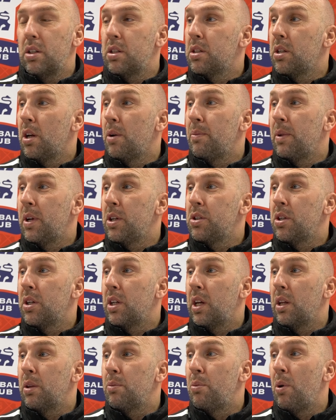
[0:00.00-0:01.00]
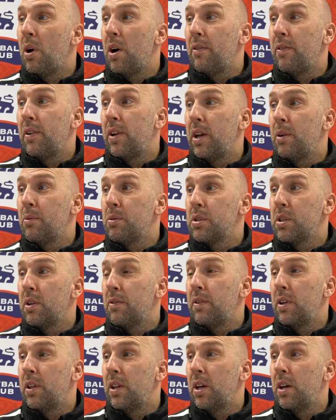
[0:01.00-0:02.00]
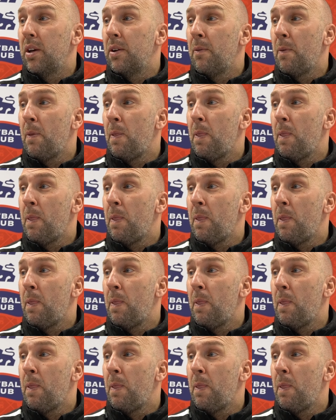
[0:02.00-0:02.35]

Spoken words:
determination to kick the ball out of our net was definitely there.